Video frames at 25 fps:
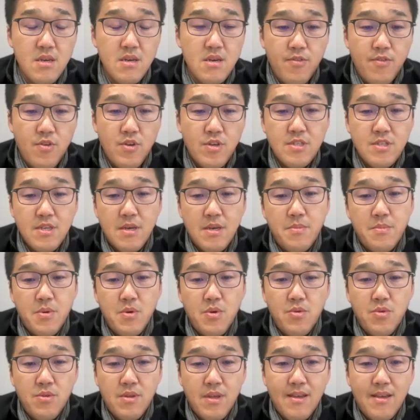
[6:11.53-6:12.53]
For
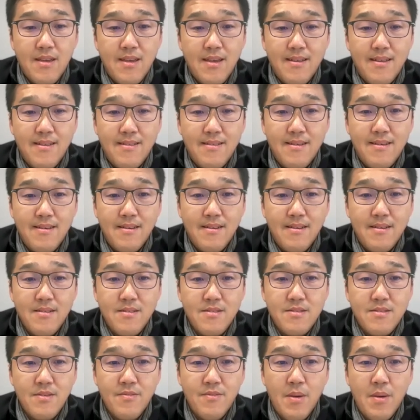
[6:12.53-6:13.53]
example, they can
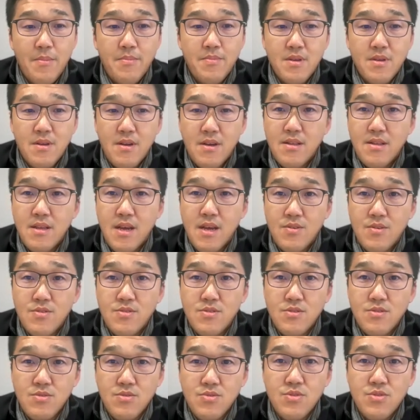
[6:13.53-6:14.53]
develop their in-house
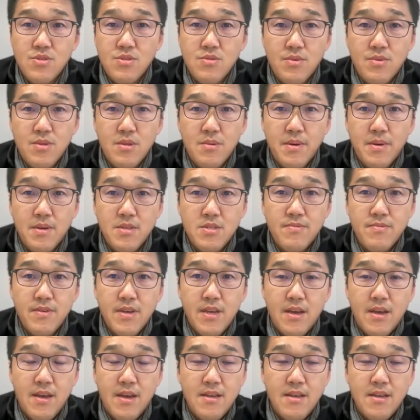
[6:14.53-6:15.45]
solution with a bunch of AI